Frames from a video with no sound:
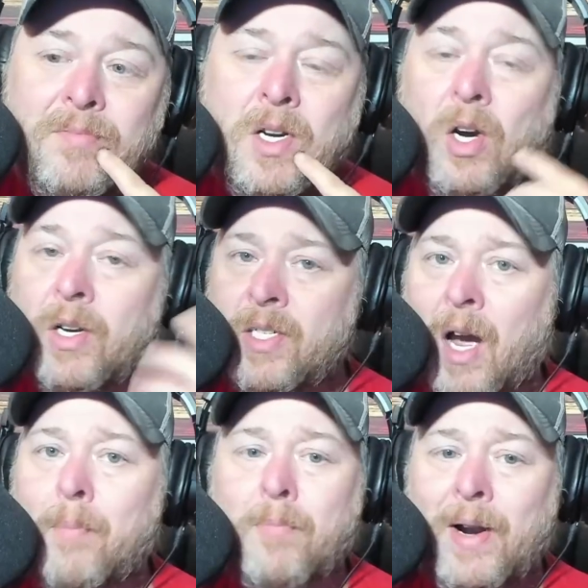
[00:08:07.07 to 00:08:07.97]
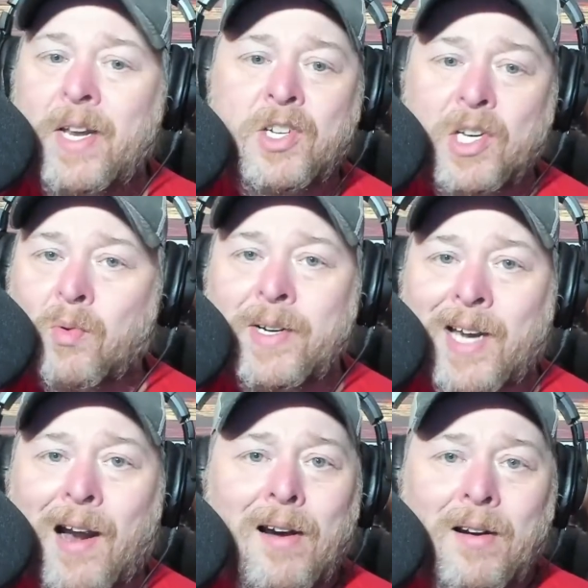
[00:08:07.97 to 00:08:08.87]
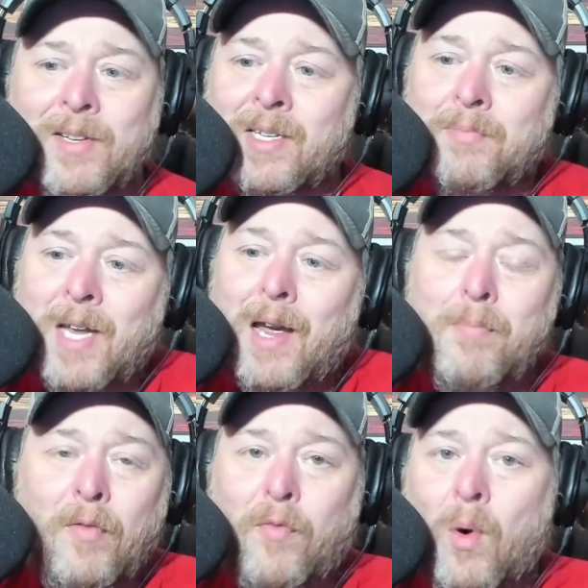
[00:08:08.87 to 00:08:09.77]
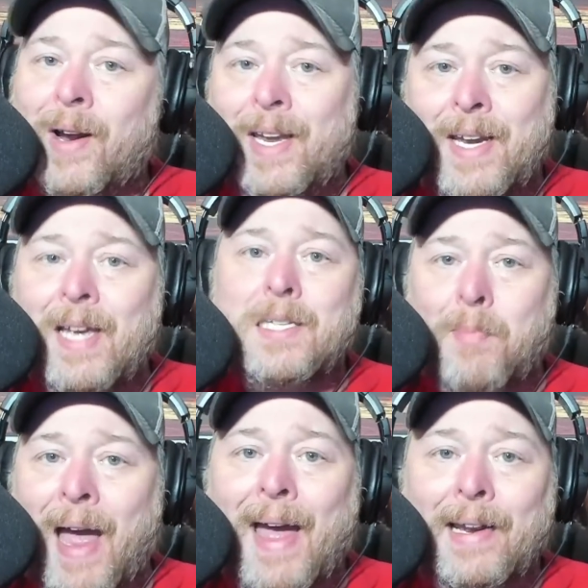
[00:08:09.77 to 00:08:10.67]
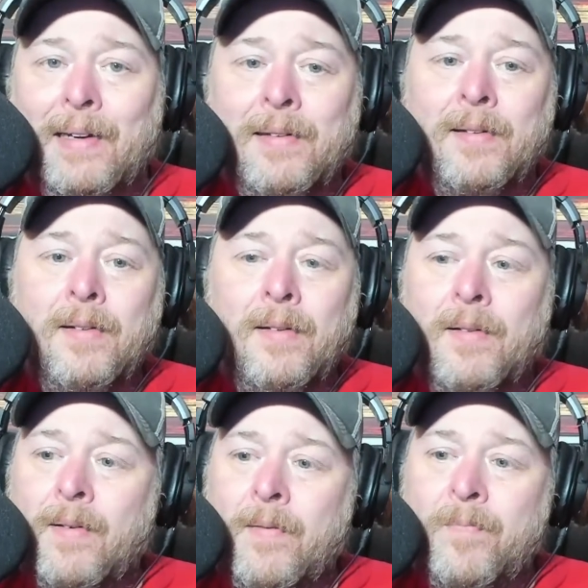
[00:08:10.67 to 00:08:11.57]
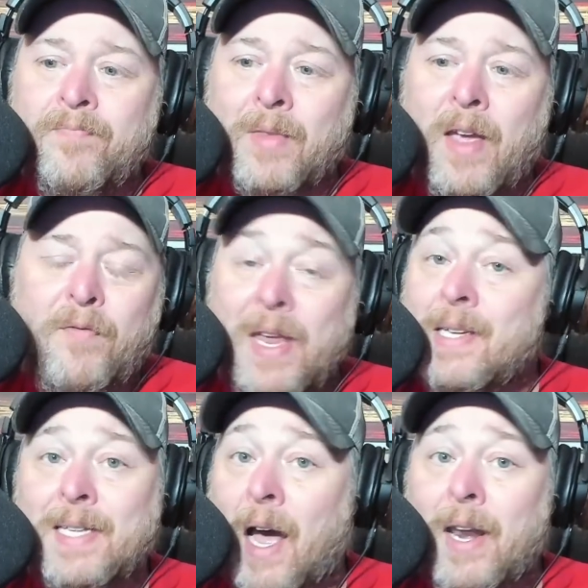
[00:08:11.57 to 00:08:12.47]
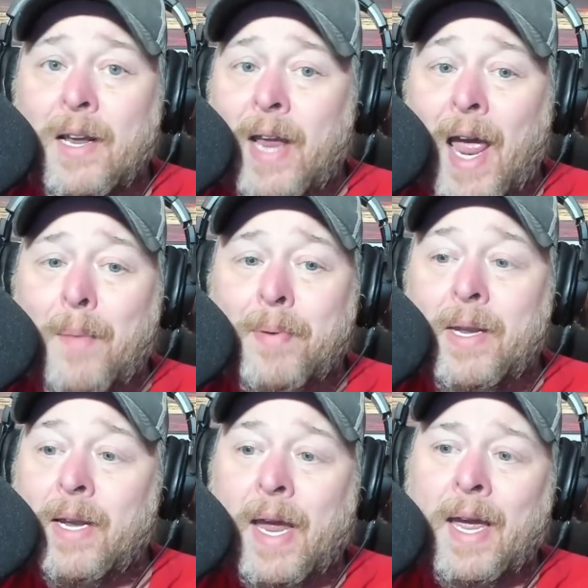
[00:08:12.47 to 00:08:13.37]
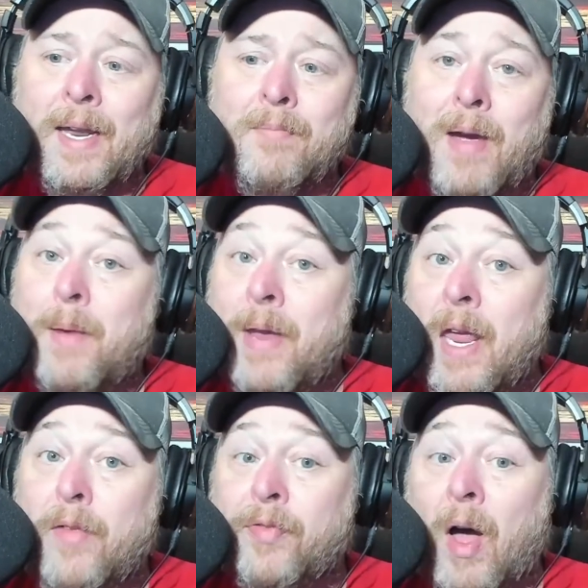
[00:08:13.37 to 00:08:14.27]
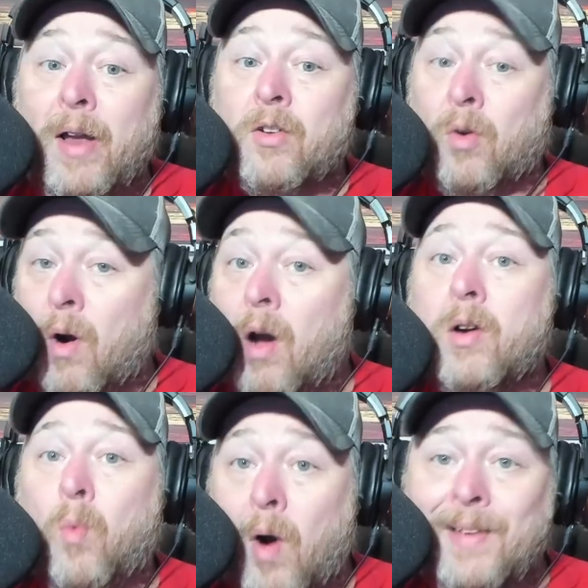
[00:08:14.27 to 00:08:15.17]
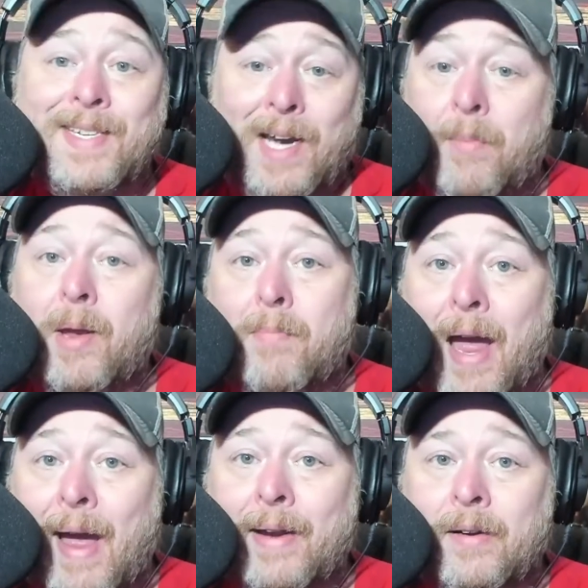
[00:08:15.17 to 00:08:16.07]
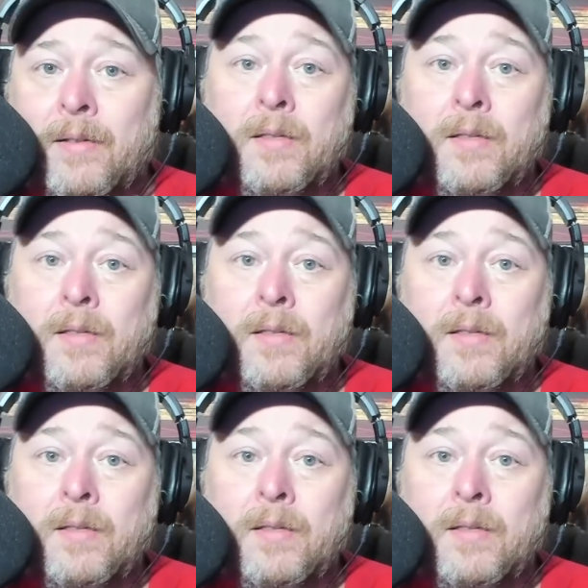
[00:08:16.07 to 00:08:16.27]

could Tom Brady just retire sometime before he gets back? If he's not unhappy, and maybe he thought Gronk was coming back,